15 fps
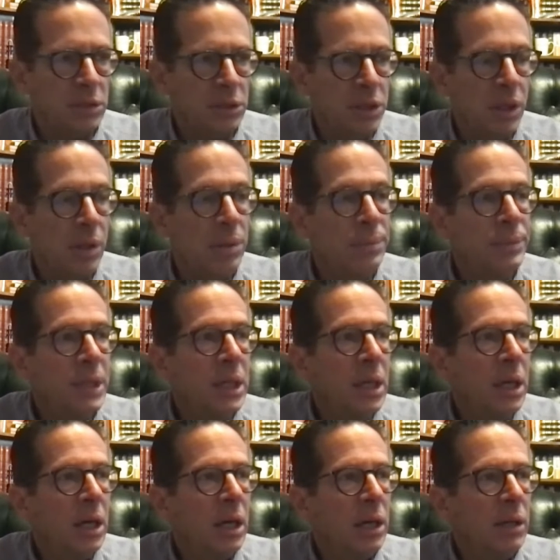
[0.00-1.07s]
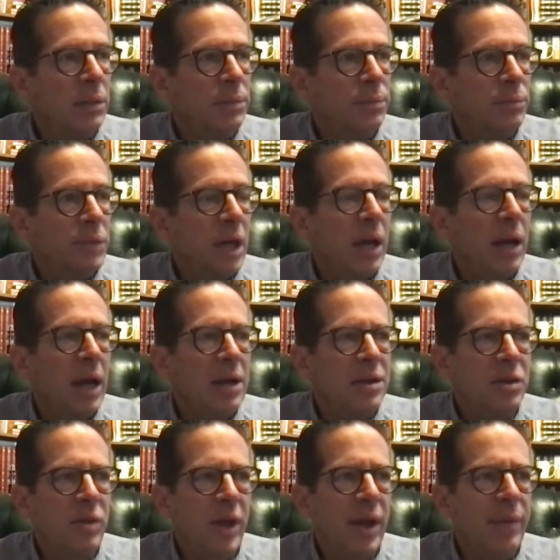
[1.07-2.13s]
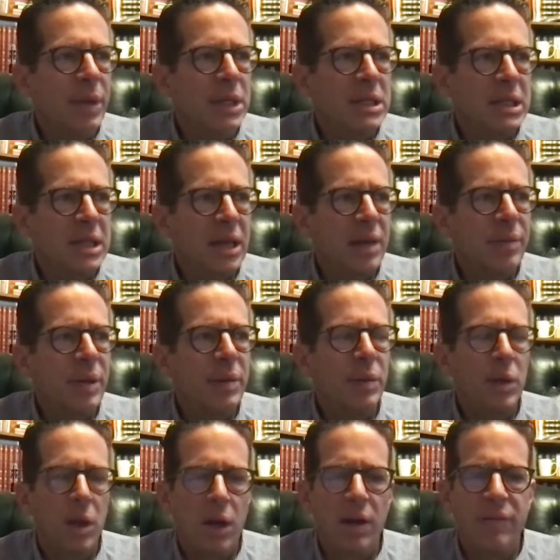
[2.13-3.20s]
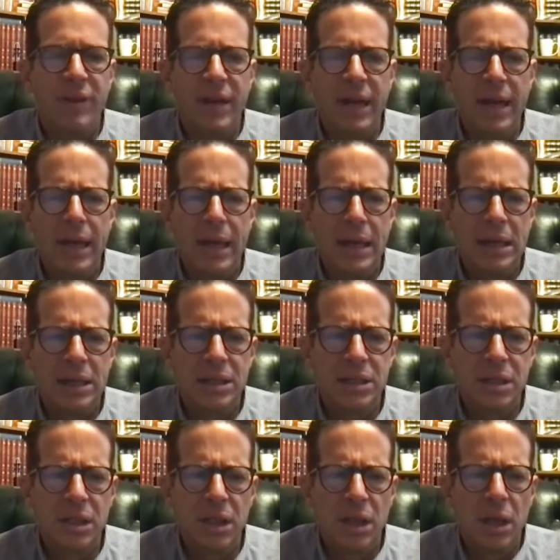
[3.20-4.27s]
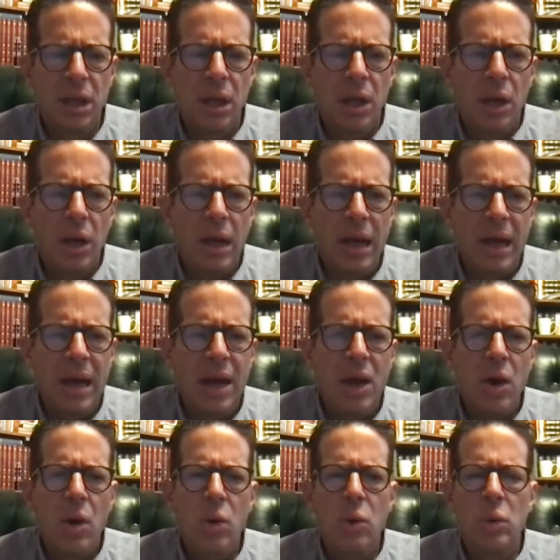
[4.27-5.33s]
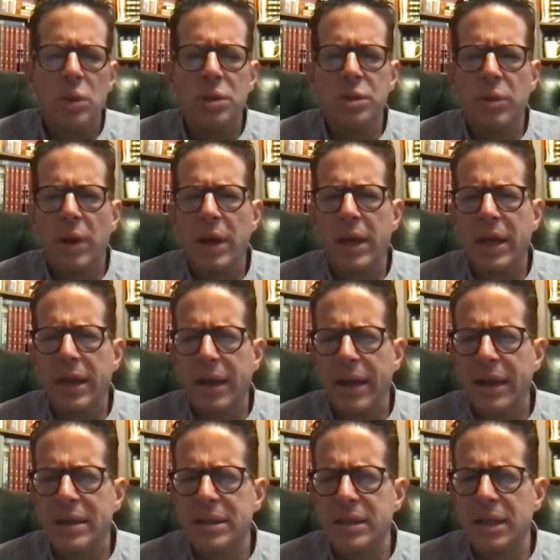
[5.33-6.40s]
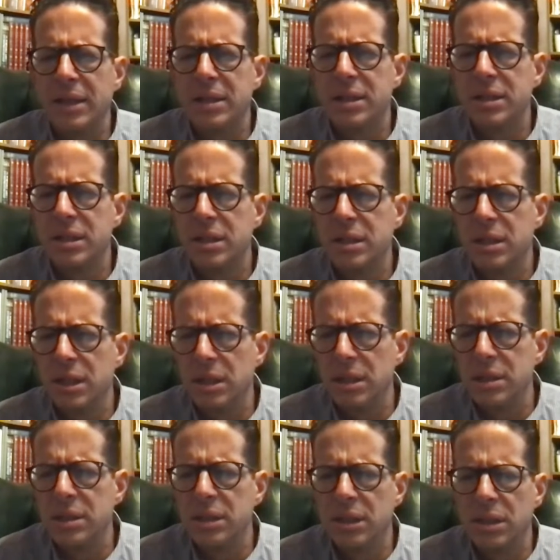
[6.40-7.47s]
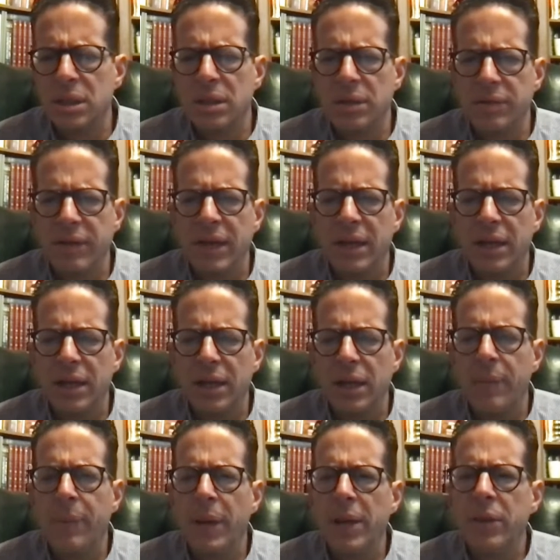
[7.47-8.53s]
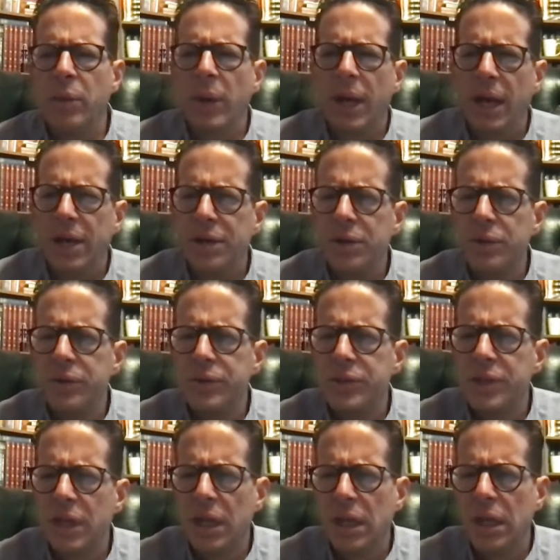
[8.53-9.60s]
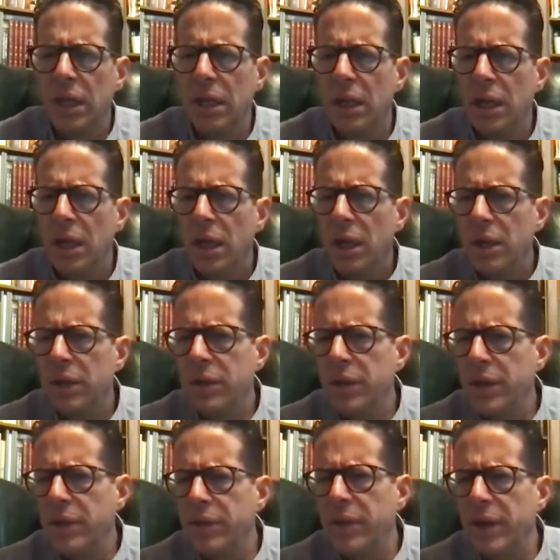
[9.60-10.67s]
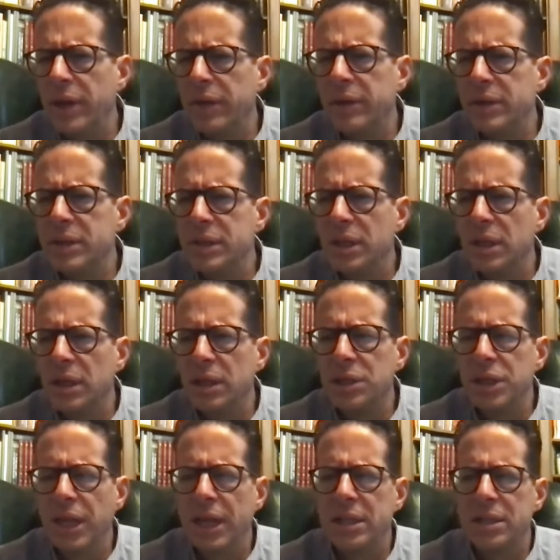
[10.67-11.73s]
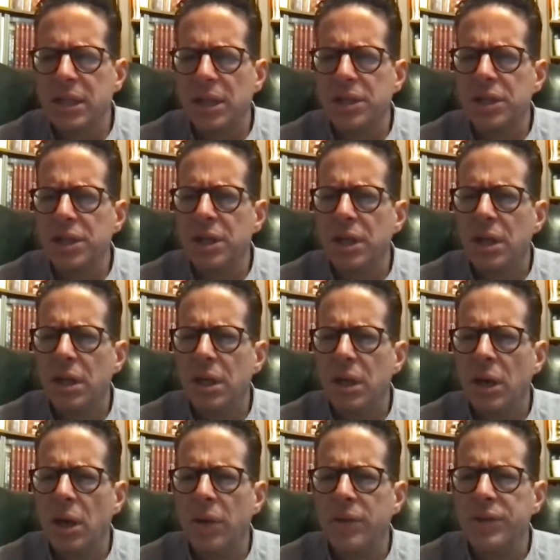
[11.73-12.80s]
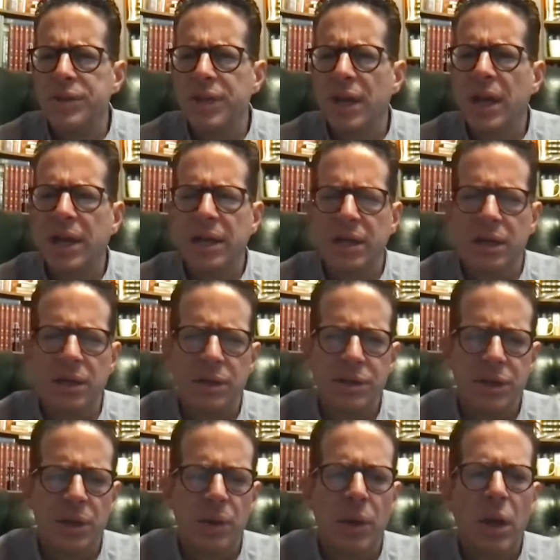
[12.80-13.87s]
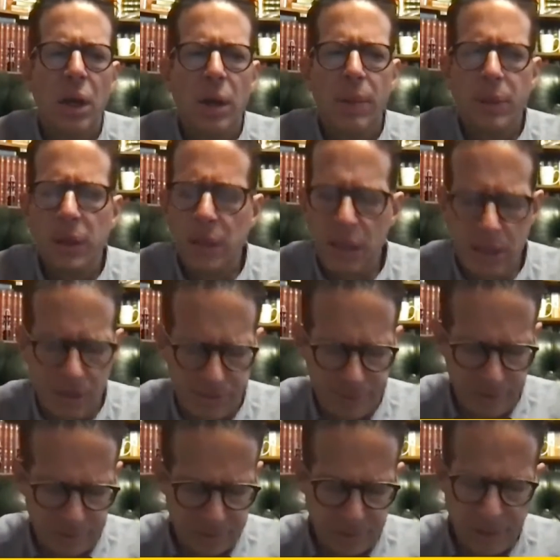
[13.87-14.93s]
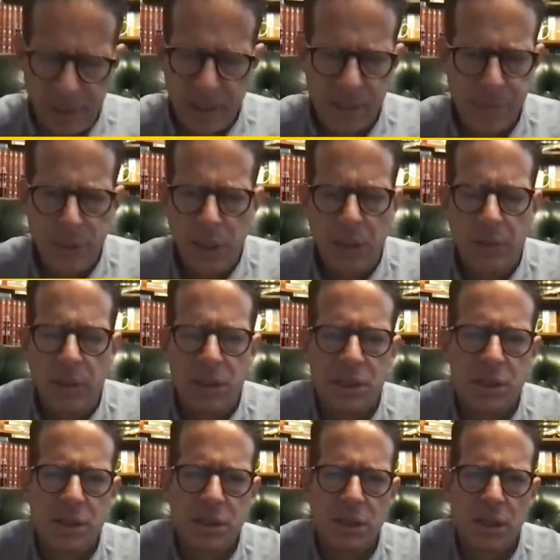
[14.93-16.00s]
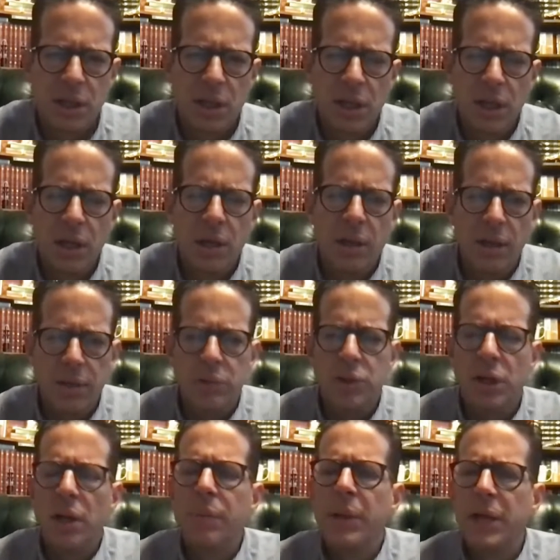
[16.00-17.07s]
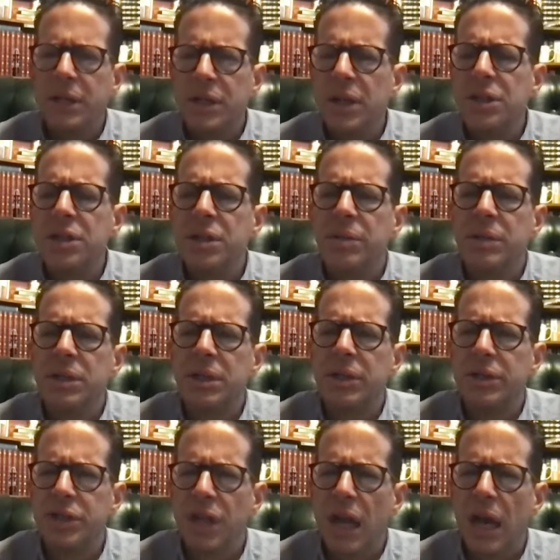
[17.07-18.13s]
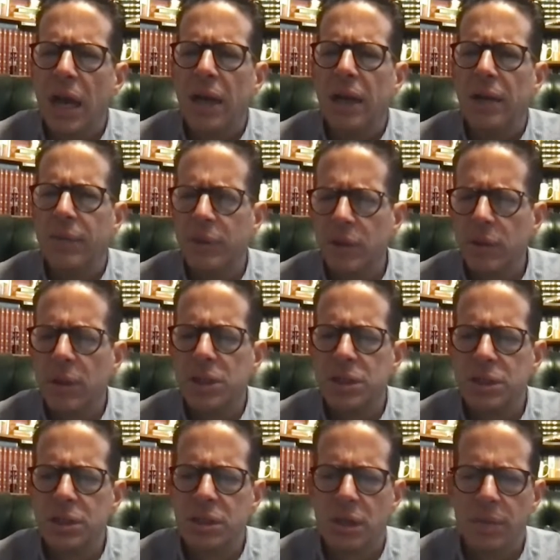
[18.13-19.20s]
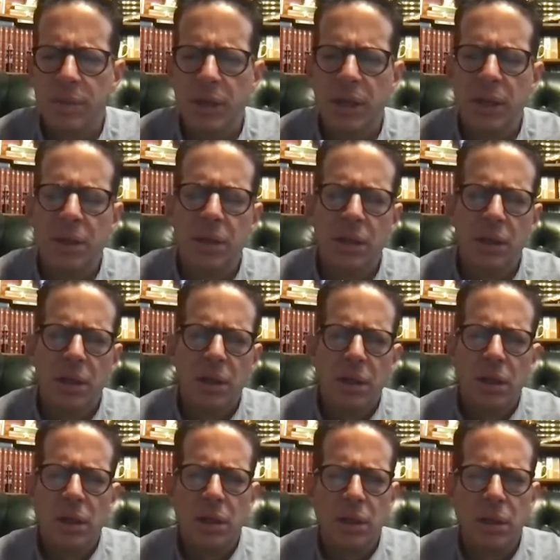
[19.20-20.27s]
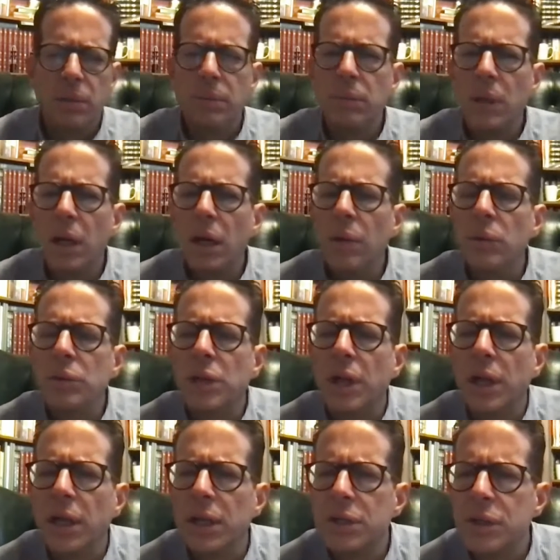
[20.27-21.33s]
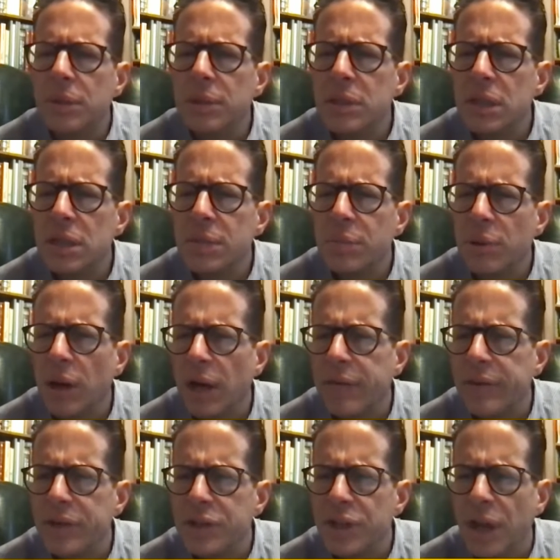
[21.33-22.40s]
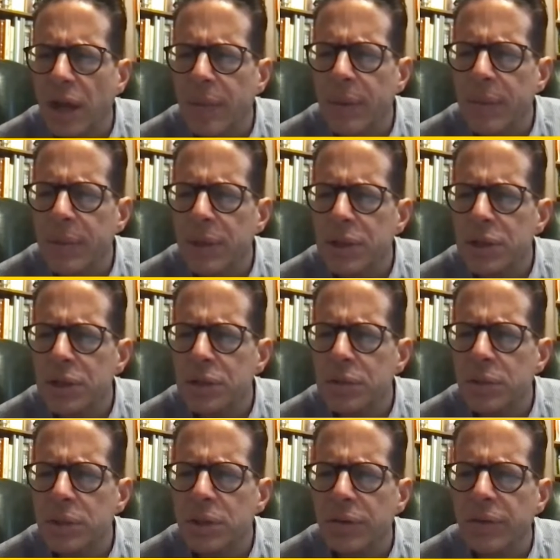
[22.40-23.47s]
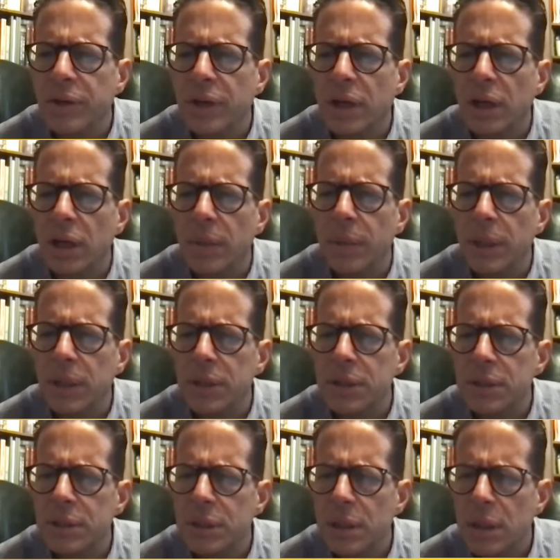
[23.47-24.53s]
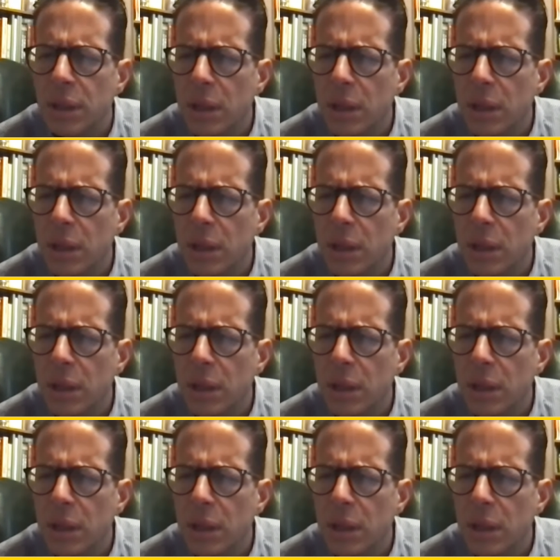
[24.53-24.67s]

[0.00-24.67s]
So I do that because a lot of people often ask, how do I get access to Silicon Valley? And by the way, I do see that there is a chat session on the side here. So please feel free to ask me any questions. I will try to pay attention to what's in the chat. And when questions come in, I will try to answer them. It says private chat. Maybe I should switch over to comments.